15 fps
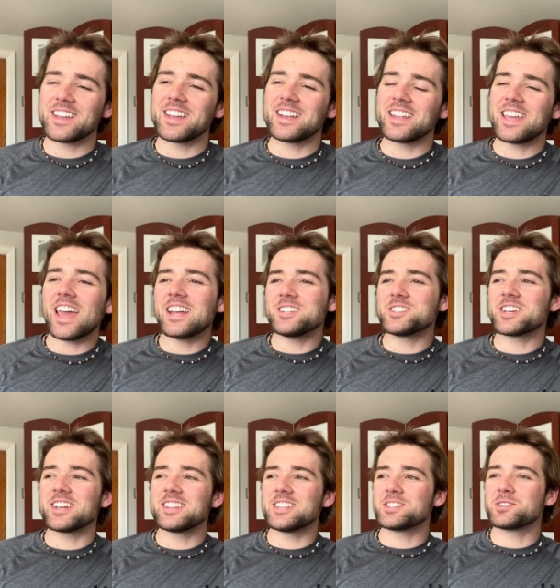engaging
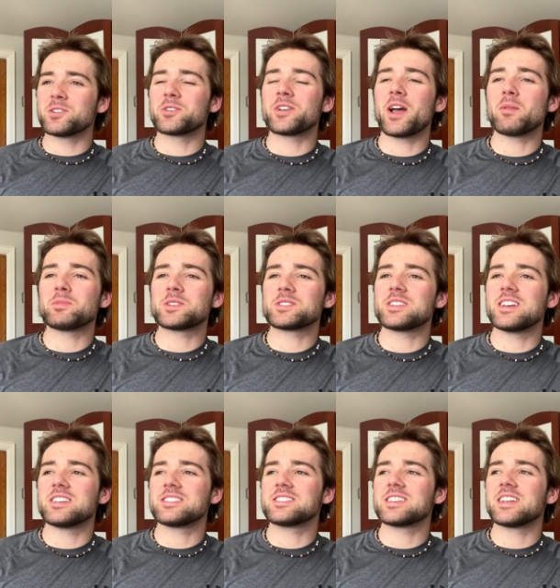in this learned
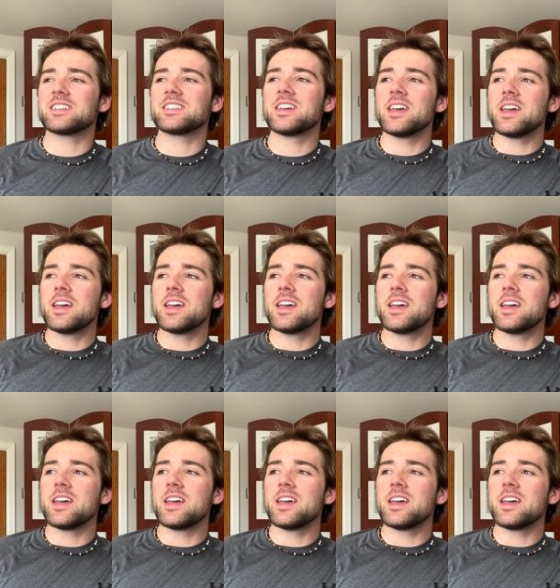helplessness and